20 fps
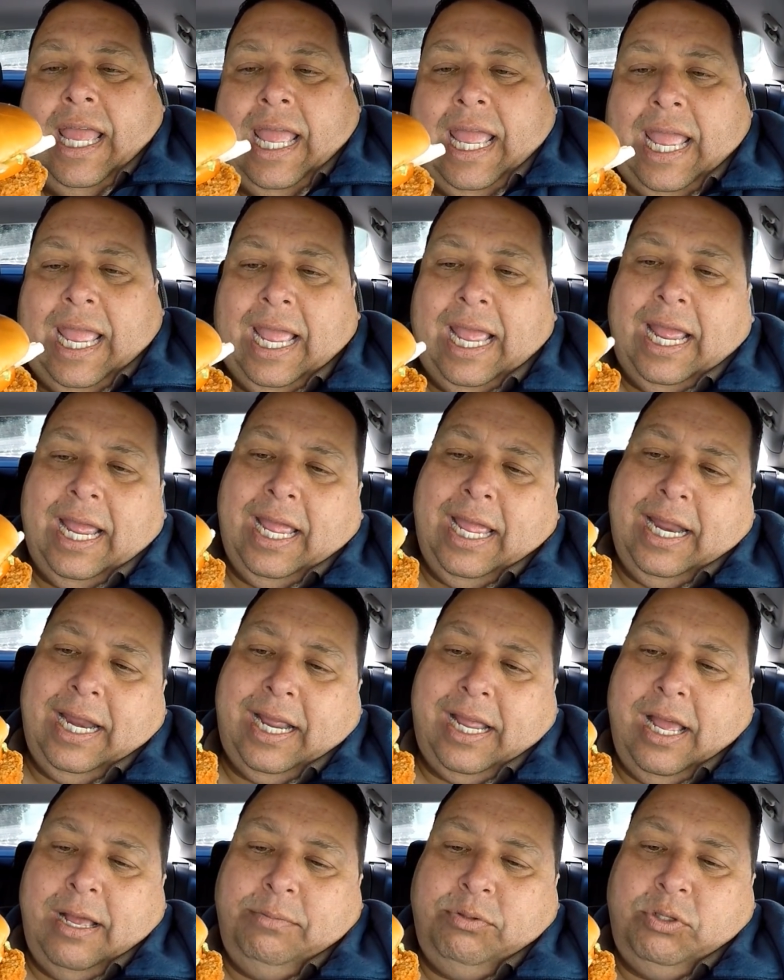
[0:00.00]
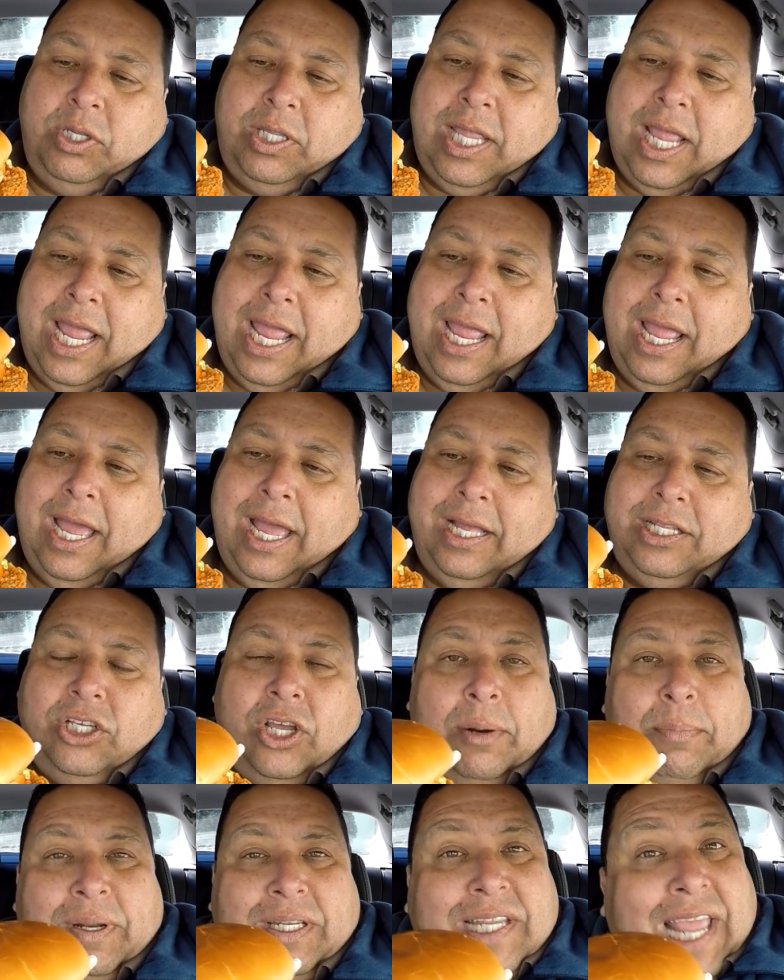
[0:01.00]
and it comes with it's
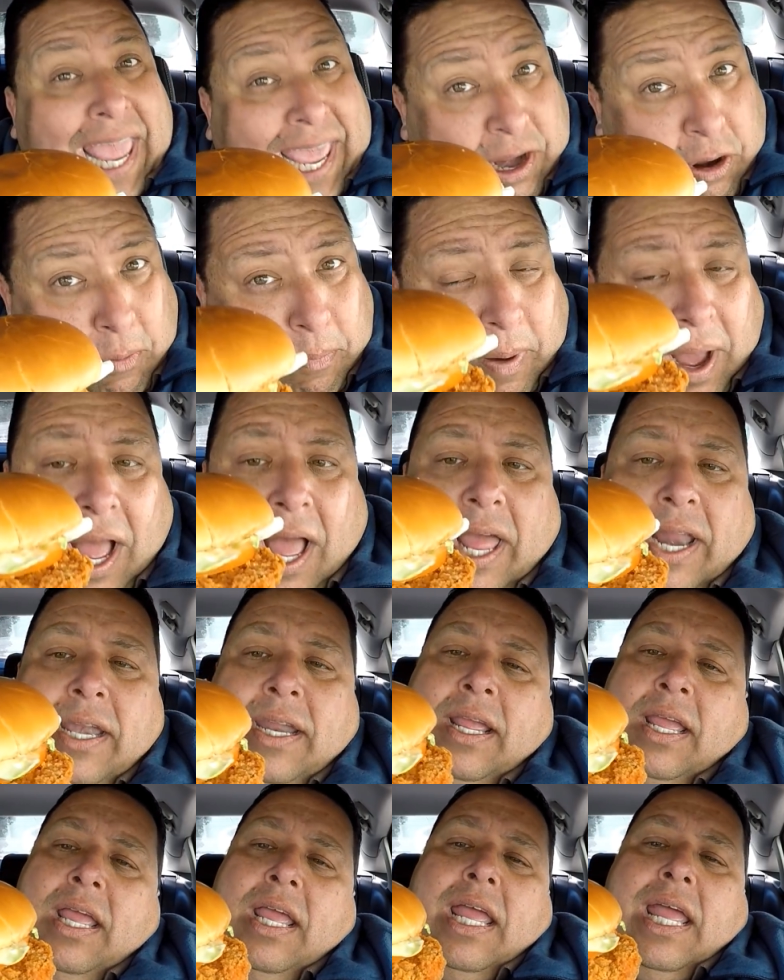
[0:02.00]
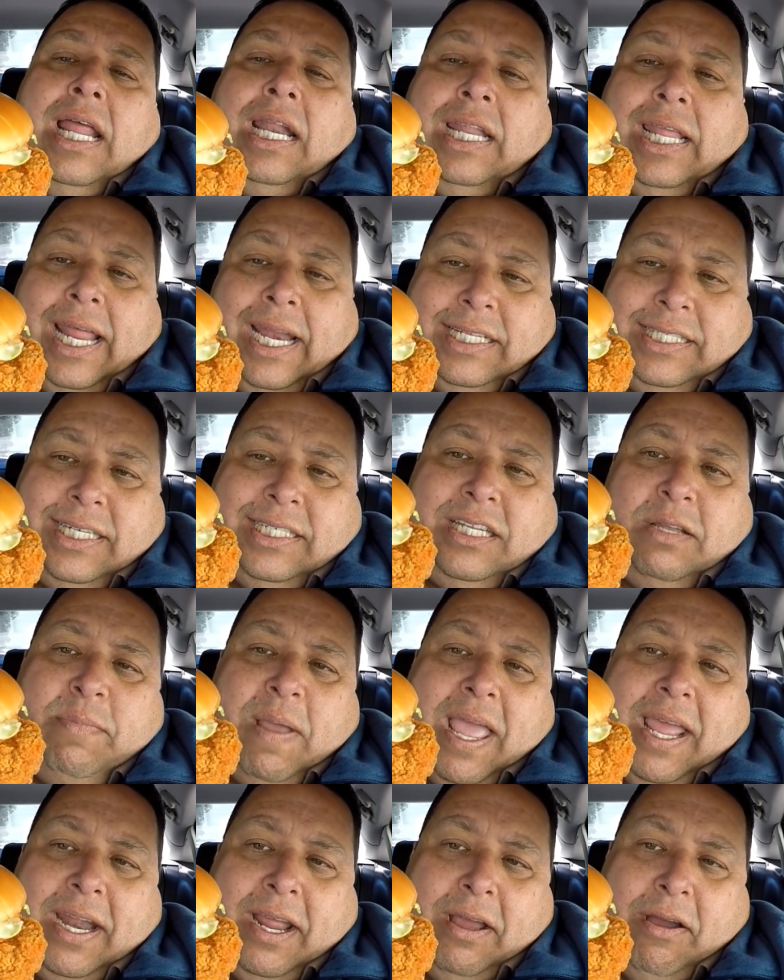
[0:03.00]
on a potato bun, lettuce and
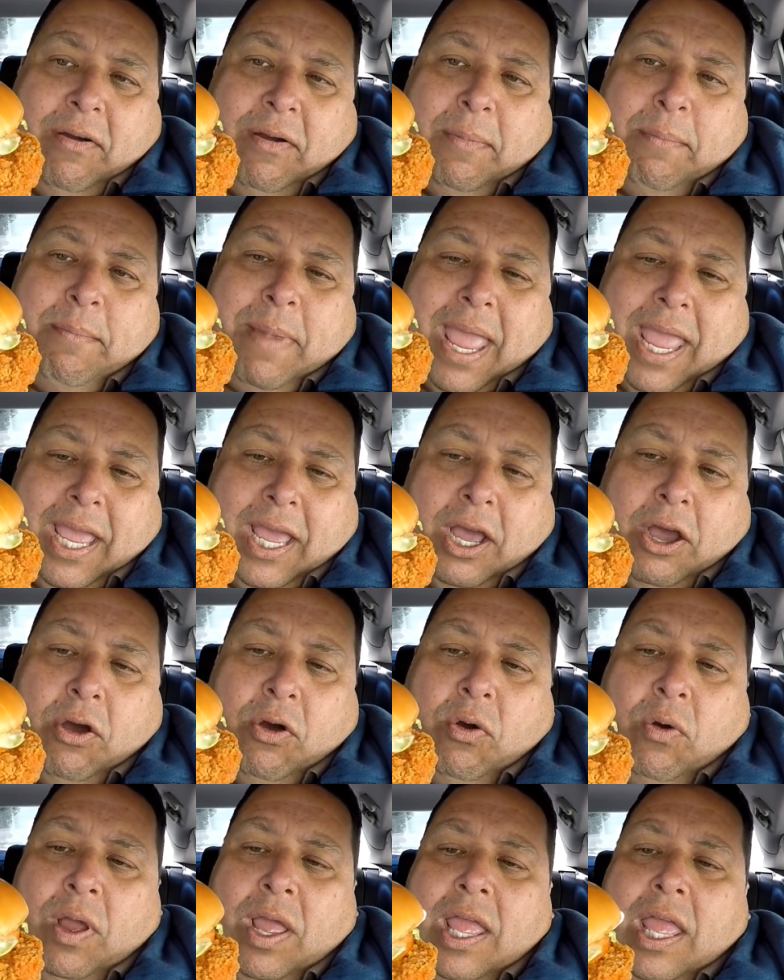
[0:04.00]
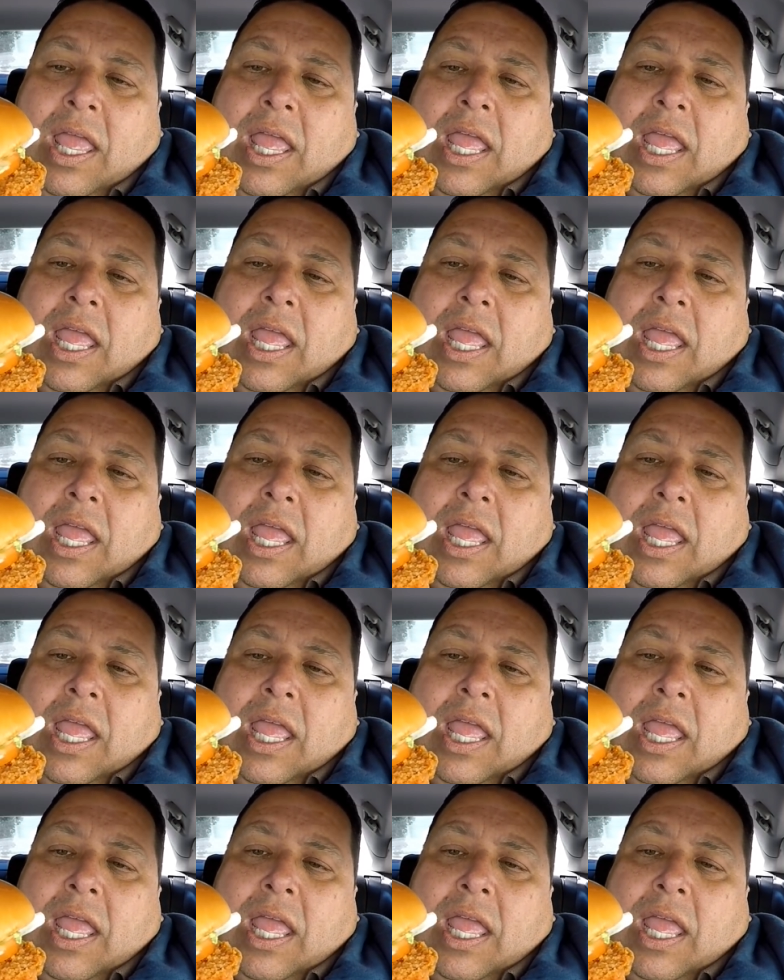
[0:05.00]
tomato and mayo,